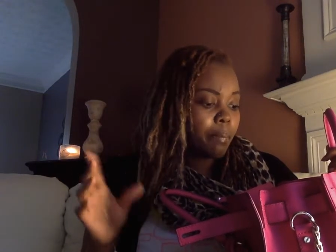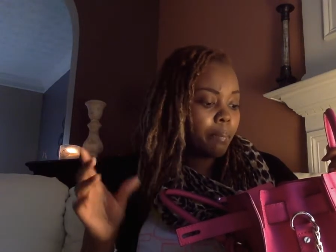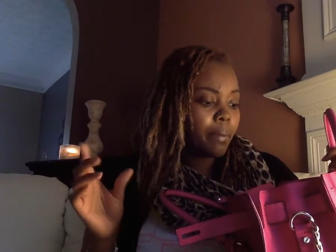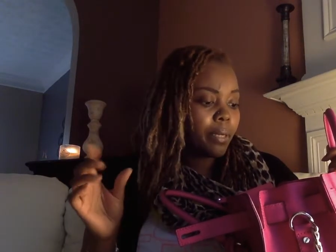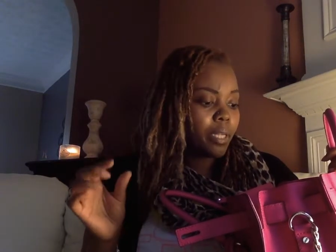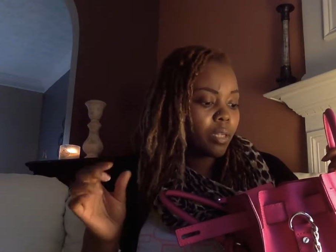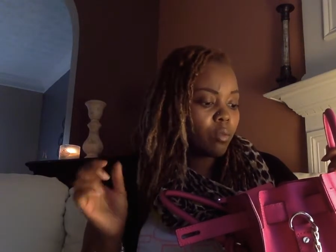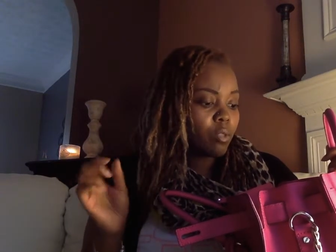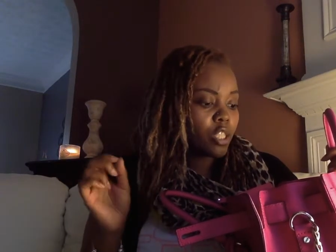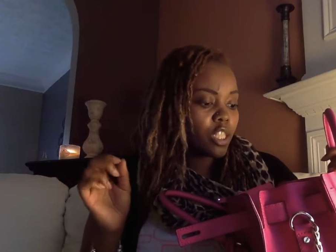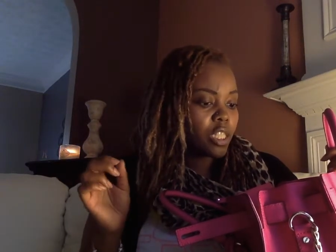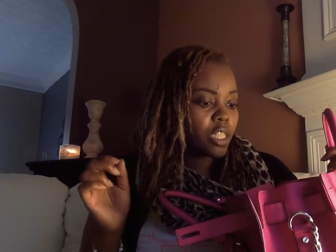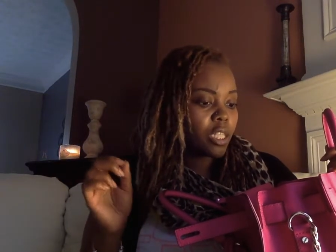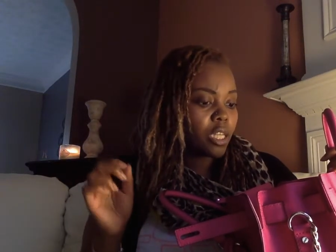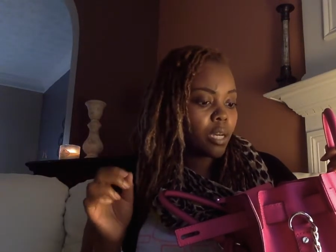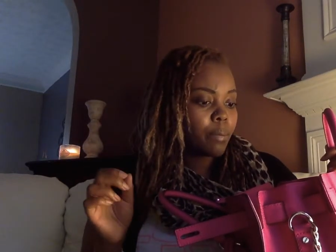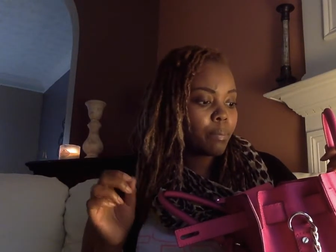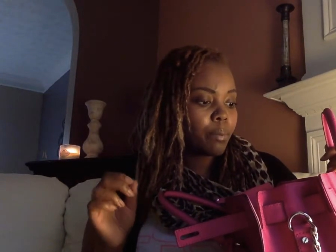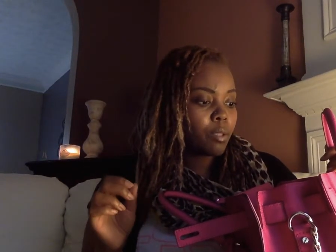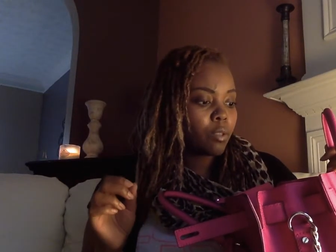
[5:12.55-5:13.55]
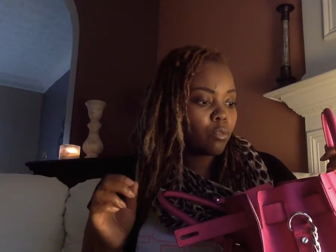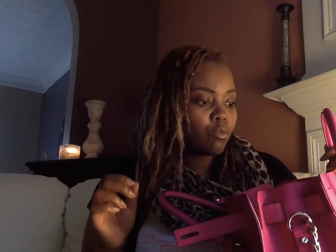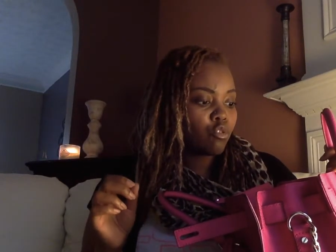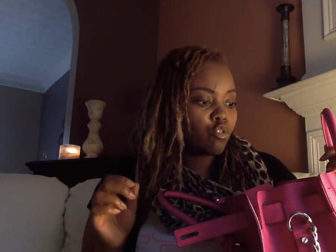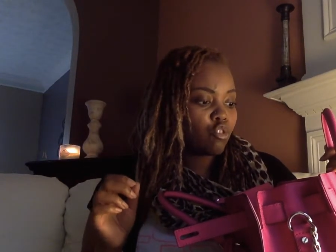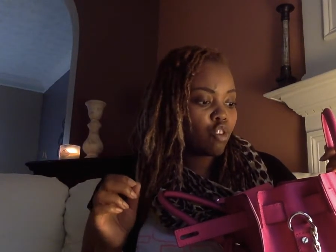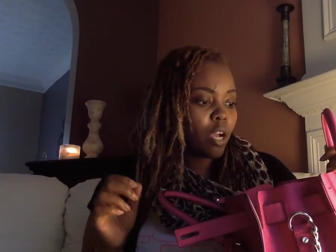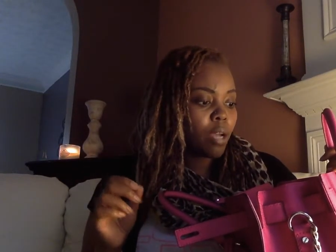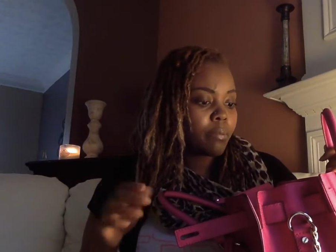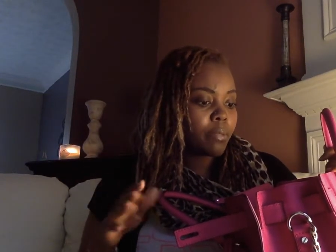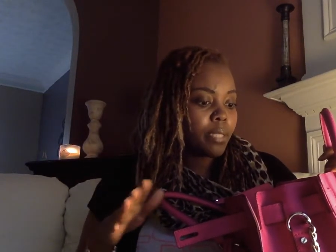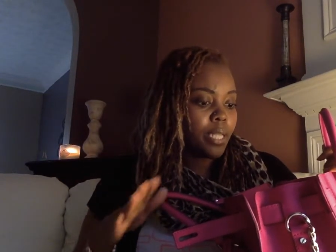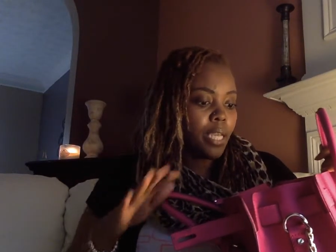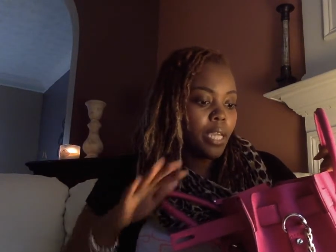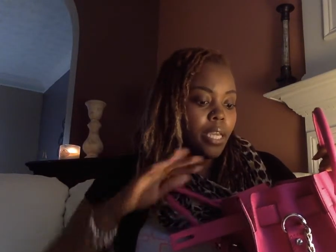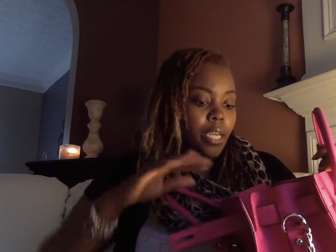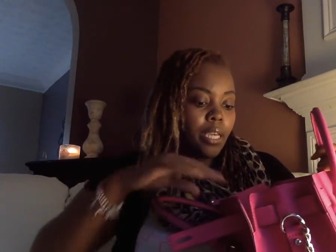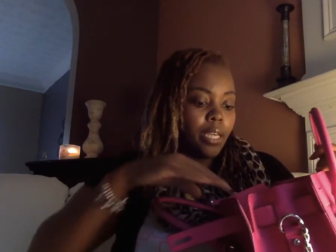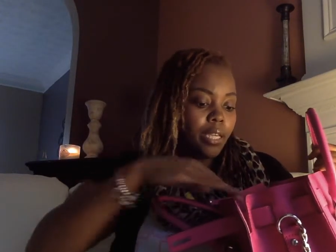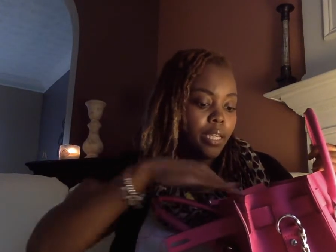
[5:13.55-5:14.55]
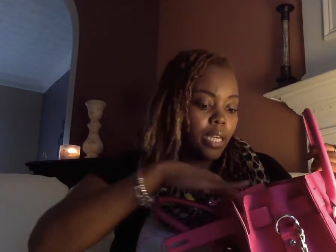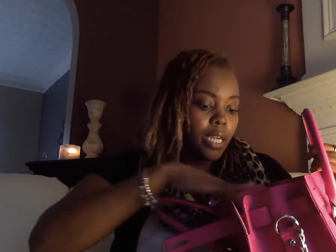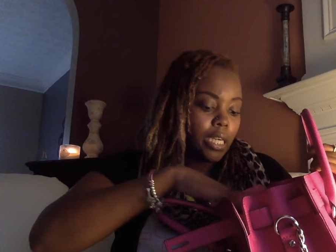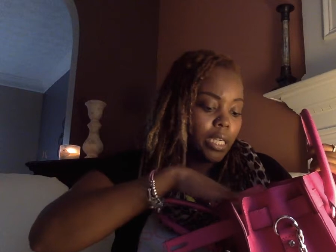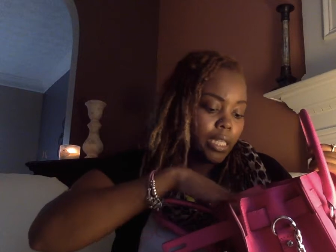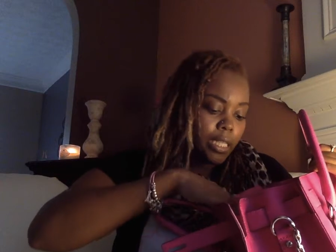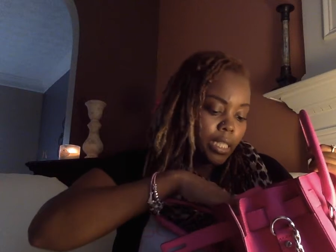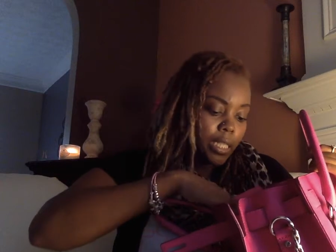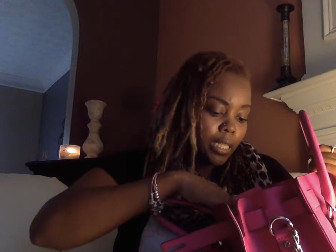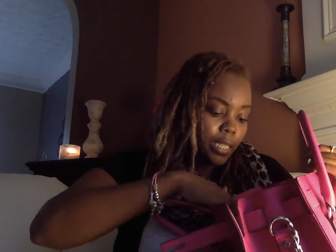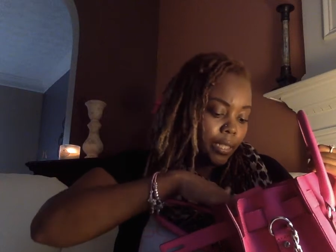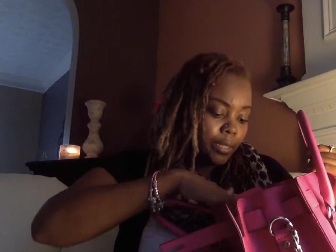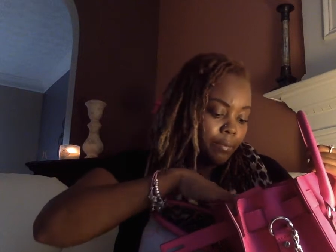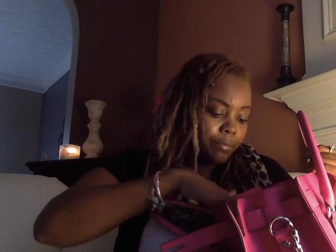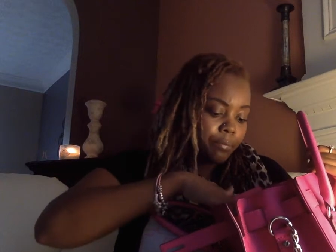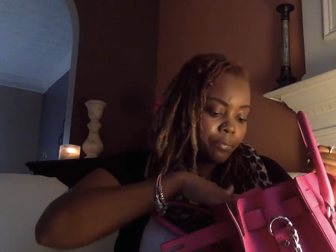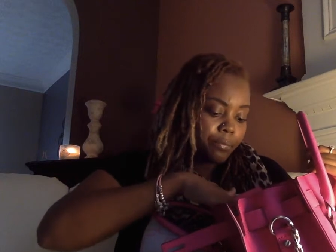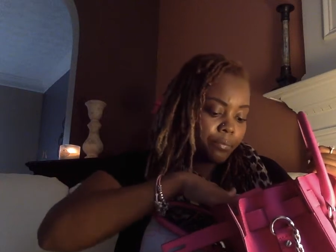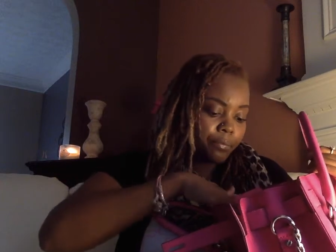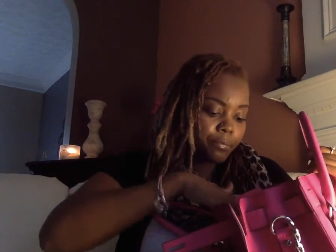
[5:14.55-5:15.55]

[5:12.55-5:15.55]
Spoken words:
but it was just a couple little drops. And honestly,